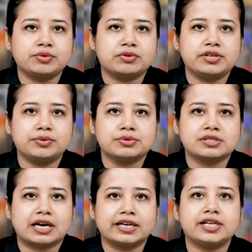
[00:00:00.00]
to a new
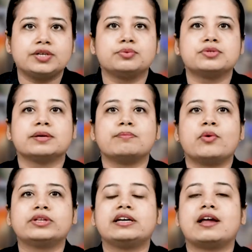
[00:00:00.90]
study using
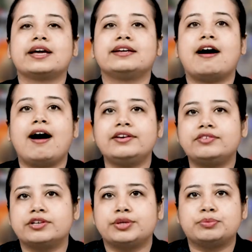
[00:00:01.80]
more than
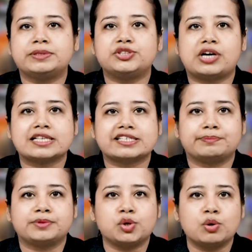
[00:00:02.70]
900 human
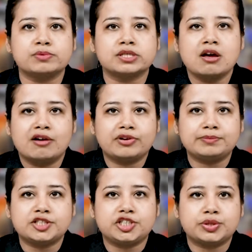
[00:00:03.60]
transcriptomes from
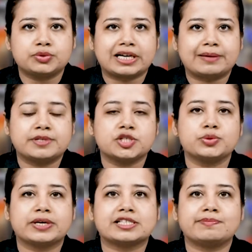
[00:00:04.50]
the Genotype Tissue
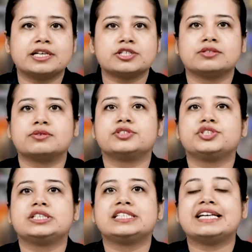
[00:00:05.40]
Expression or
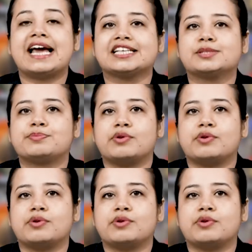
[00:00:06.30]
GTEx